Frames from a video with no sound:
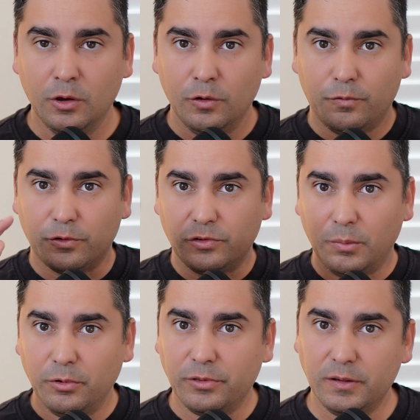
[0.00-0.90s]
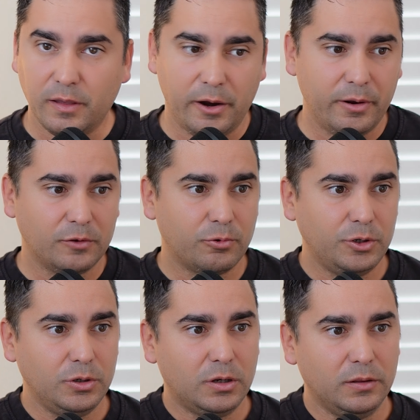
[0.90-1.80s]
for some of these areas where
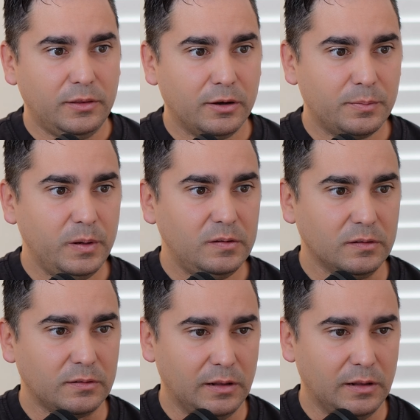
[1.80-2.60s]
you conduct business?